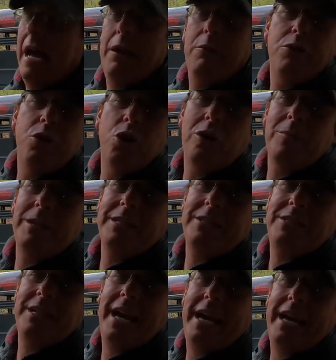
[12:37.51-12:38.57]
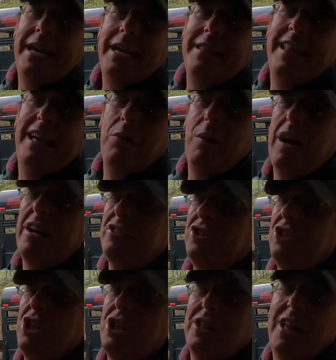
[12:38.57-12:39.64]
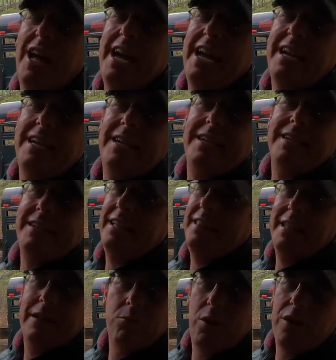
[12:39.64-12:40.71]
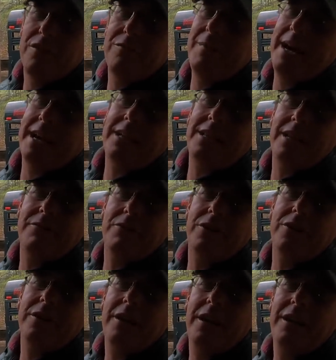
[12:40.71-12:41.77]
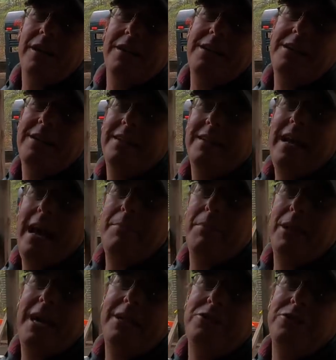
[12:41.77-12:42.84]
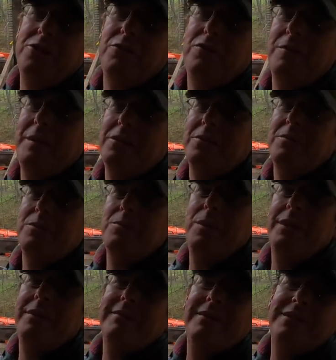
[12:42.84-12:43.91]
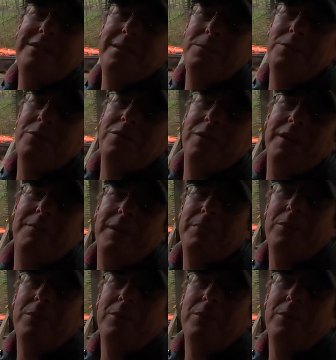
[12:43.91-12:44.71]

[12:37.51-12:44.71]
I would normally say the welds look like, and then one of my clever uh, Appalachian euphemisms, but that seems to offend